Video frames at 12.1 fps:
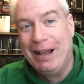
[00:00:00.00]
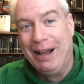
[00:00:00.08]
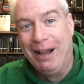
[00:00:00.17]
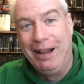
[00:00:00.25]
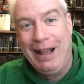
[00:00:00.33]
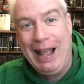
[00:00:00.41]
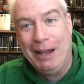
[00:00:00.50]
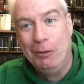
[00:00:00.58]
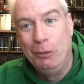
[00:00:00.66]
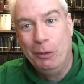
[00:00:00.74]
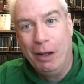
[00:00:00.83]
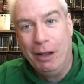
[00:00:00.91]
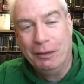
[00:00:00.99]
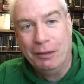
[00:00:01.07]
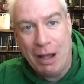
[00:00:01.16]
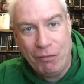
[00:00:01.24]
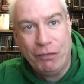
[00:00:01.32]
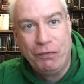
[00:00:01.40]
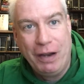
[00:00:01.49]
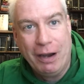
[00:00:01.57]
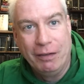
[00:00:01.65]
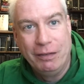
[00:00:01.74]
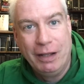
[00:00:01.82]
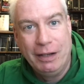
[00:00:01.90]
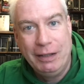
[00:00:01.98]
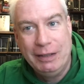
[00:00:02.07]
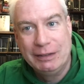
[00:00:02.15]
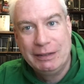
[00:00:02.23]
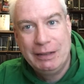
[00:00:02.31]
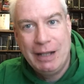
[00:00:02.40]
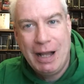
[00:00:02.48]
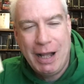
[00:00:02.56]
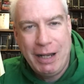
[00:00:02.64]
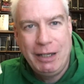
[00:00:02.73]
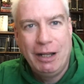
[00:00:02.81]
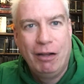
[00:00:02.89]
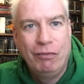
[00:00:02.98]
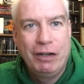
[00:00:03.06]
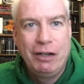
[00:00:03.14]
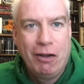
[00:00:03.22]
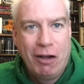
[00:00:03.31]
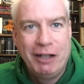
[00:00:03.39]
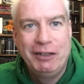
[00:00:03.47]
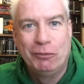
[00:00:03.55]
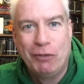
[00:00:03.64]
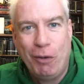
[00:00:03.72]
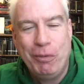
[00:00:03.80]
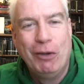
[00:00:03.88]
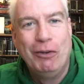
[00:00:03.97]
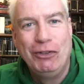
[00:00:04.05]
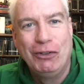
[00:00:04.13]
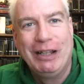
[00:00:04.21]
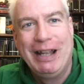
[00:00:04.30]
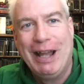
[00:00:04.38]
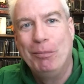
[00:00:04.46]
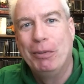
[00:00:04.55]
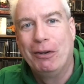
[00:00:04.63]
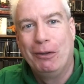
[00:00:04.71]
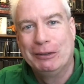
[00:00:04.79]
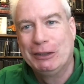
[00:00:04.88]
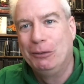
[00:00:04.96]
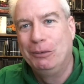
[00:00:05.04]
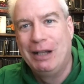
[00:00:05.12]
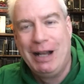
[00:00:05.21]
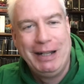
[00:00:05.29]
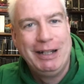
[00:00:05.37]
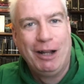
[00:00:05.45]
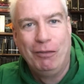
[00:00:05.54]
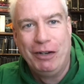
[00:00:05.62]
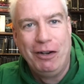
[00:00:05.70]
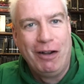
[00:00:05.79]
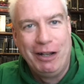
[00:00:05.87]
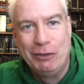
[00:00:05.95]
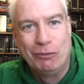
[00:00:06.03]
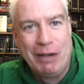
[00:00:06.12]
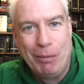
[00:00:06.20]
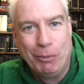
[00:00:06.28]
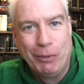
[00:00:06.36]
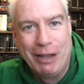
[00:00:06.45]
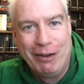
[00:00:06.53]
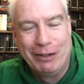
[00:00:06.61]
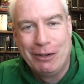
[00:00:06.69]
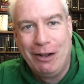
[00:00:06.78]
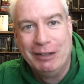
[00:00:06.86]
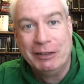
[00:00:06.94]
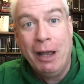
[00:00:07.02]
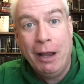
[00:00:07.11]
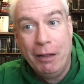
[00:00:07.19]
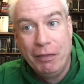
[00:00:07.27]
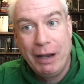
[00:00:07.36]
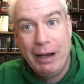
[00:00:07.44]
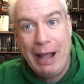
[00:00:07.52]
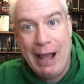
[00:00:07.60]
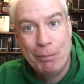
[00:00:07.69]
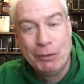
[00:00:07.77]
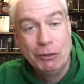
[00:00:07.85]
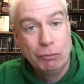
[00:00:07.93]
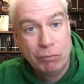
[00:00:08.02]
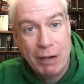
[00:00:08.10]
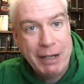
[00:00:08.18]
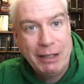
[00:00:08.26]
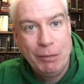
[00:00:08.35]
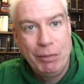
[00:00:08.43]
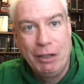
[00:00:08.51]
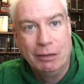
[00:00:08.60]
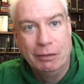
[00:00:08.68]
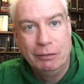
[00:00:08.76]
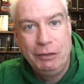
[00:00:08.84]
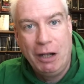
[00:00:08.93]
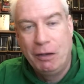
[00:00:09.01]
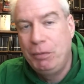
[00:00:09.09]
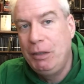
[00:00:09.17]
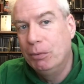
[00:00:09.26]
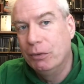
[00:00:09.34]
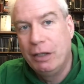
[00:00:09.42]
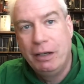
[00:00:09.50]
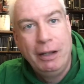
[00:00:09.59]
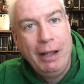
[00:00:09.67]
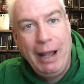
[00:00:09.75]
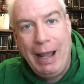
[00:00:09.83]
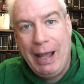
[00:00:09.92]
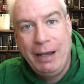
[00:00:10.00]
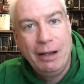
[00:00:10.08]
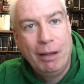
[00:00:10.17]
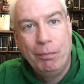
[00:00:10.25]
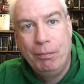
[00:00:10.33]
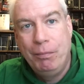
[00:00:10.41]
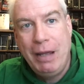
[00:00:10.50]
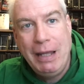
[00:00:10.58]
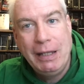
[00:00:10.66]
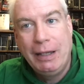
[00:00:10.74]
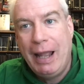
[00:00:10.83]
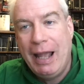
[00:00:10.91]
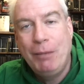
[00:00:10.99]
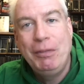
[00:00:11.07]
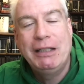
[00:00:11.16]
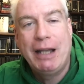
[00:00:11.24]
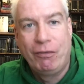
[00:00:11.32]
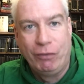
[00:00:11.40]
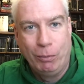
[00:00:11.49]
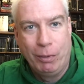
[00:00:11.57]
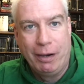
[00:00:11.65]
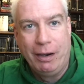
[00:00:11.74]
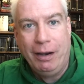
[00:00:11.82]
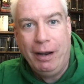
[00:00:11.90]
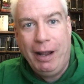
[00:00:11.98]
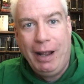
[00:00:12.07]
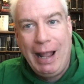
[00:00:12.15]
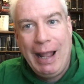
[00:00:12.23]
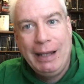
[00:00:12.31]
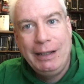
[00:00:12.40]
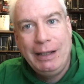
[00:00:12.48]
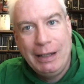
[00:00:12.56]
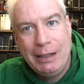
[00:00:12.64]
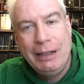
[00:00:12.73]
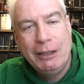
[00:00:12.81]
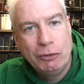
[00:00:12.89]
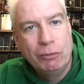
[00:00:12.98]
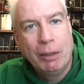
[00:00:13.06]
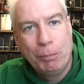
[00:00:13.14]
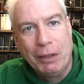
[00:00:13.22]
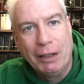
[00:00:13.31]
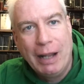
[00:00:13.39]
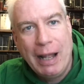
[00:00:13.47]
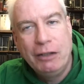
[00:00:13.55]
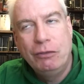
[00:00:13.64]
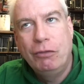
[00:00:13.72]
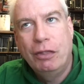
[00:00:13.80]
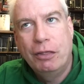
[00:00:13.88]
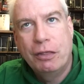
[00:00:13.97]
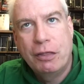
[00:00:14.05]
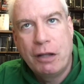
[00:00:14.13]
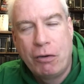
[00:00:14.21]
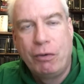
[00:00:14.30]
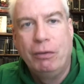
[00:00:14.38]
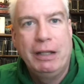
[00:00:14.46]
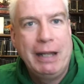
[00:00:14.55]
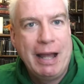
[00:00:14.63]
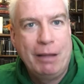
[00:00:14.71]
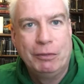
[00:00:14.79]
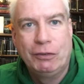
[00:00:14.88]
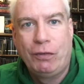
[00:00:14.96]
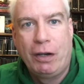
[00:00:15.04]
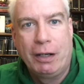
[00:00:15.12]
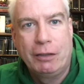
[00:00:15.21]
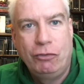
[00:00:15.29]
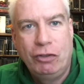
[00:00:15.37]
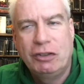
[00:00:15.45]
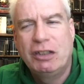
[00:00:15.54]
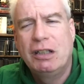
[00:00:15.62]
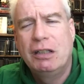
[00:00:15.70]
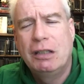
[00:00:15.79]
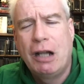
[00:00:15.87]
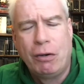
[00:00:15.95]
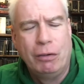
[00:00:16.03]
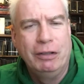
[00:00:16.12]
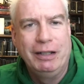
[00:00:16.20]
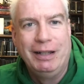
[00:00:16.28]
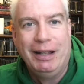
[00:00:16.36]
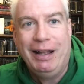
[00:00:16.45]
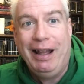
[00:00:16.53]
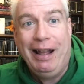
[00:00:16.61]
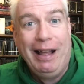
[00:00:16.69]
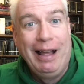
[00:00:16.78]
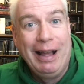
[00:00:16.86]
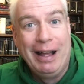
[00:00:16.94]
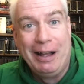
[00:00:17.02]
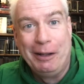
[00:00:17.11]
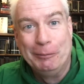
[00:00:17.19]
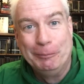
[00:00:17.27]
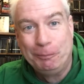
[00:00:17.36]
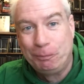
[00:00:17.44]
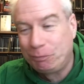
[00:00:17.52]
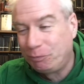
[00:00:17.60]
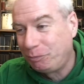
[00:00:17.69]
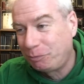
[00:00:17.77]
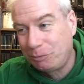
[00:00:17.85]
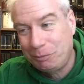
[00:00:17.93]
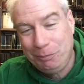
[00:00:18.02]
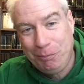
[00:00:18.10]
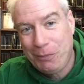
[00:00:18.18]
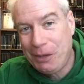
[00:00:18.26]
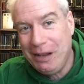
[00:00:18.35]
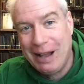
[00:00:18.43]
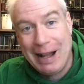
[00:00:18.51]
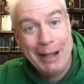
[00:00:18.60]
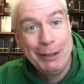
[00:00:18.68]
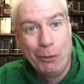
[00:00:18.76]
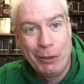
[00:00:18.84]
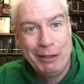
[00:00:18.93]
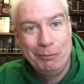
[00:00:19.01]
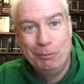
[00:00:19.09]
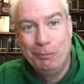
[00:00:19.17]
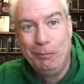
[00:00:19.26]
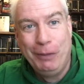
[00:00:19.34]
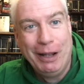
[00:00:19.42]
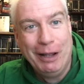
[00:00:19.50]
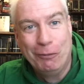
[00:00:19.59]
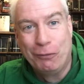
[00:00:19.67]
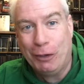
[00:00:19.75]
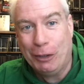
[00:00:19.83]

uh, and a love affair that is kind of a nod to Romeo and Juliet, but also kind of a nod to Rebel Without a Cause that happens right in the middle. Young people that end up making enemies everywhere. And it is gripping and thoroughly atmospheric, just thoroughly. Uh, I ignored it for